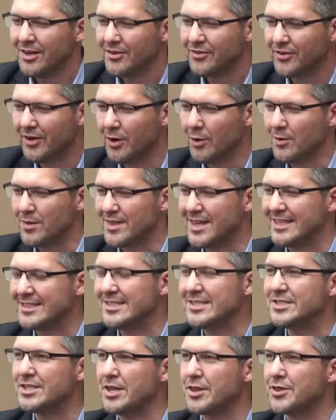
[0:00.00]
So
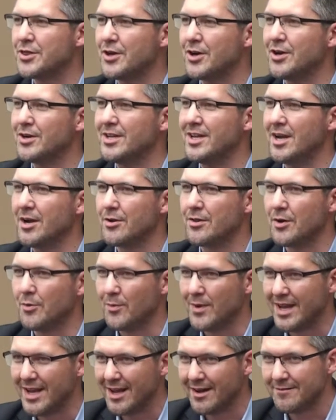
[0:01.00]
this is the third year
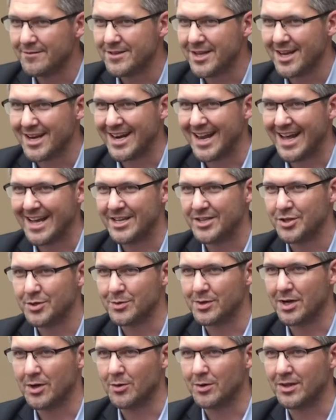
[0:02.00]
that we have done an
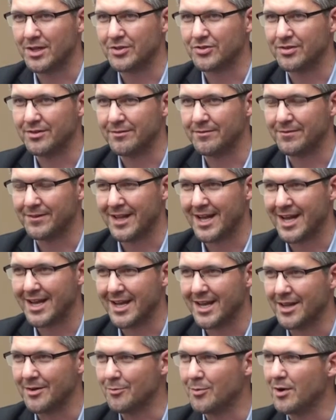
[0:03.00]
I2 coalition
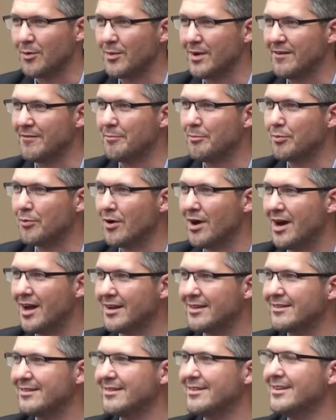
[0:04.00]
fly-in where we've
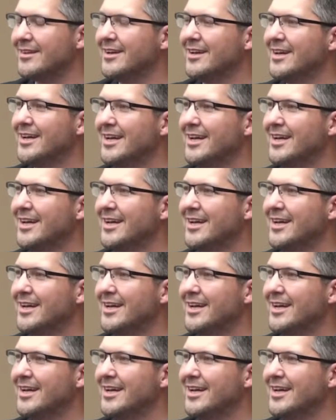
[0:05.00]
brought